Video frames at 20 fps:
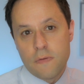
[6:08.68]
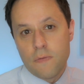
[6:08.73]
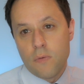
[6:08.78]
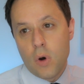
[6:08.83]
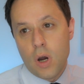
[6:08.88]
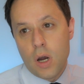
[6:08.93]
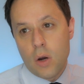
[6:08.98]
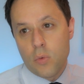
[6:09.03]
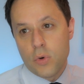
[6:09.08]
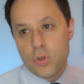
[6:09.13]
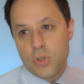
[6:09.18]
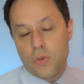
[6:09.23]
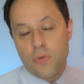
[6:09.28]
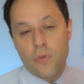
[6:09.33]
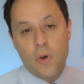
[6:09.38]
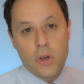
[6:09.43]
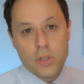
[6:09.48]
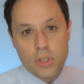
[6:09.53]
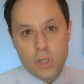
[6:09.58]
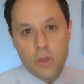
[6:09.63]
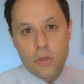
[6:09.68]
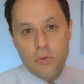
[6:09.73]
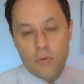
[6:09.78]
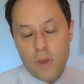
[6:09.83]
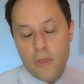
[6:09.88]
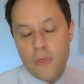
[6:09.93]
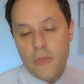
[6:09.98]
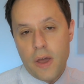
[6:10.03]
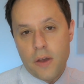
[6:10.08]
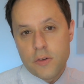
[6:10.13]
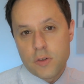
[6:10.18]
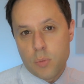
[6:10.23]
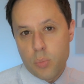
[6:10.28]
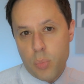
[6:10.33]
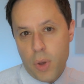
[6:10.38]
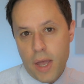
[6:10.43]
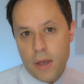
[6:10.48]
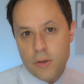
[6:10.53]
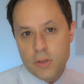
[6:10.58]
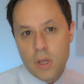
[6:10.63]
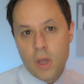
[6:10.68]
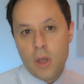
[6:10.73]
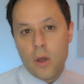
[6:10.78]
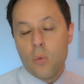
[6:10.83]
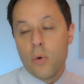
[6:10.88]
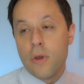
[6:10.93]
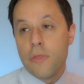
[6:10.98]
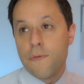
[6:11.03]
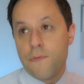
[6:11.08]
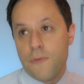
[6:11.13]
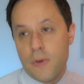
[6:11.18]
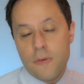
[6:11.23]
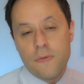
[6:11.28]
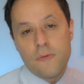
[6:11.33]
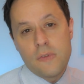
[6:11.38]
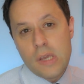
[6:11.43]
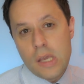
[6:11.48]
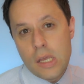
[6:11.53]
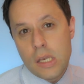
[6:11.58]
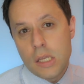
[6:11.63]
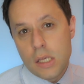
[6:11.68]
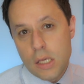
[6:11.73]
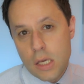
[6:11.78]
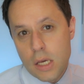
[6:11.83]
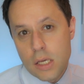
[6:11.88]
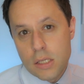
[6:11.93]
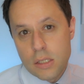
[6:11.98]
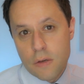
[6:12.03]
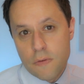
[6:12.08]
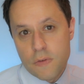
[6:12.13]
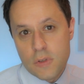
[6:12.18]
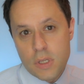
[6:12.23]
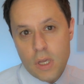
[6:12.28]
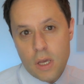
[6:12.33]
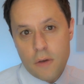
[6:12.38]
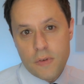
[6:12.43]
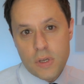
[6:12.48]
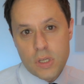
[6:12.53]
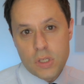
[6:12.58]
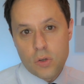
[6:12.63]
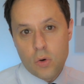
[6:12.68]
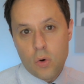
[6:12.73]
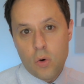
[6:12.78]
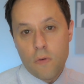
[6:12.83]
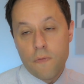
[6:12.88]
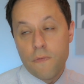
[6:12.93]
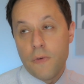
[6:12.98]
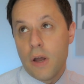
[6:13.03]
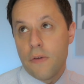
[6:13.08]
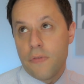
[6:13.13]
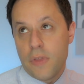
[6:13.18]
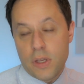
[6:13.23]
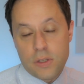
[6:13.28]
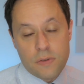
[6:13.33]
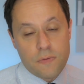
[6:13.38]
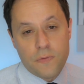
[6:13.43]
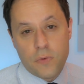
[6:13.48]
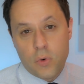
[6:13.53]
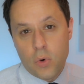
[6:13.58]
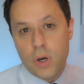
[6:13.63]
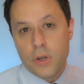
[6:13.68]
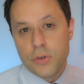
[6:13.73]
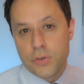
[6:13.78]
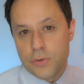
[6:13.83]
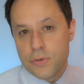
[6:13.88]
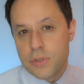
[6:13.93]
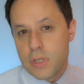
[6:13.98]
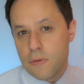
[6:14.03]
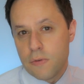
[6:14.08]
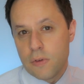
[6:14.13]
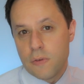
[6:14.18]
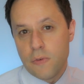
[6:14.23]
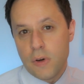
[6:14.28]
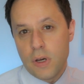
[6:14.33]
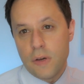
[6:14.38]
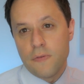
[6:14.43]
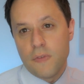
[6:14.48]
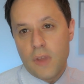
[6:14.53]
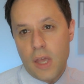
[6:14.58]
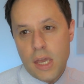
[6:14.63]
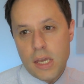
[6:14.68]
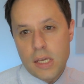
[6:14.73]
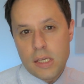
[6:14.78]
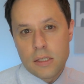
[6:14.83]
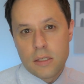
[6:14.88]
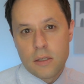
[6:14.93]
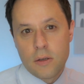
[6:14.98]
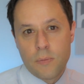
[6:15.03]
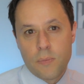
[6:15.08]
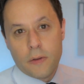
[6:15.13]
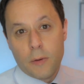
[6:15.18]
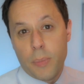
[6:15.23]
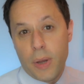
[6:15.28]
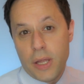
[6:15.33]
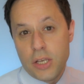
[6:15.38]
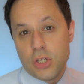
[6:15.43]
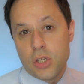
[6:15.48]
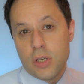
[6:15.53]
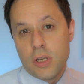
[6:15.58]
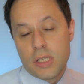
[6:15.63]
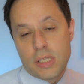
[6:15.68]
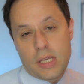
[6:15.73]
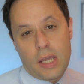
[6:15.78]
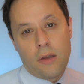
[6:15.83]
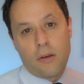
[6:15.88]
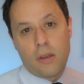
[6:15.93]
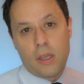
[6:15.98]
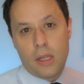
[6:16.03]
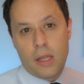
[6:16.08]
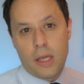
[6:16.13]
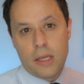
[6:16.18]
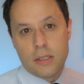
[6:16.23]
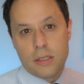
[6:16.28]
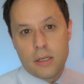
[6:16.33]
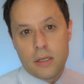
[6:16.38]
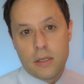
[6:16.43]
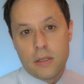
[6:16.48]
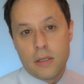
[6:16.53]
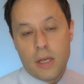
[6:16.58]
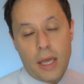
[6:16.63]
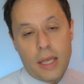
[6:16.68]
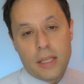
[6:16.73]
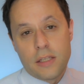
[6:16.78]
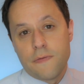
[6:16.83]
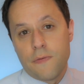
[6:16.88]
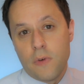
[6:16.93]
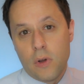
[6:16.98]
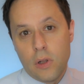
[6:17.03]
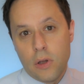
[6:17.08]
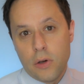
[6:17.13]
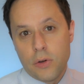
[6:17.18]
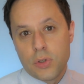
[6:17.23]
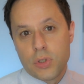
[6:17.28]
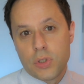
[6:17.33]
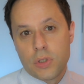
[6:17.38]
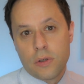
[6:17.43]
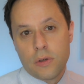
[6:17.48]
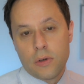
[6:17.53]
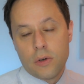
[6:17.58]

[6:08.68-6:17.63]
of work was £33,000 with 15 years of service, or 5,475 days. The pension is calculated as follows,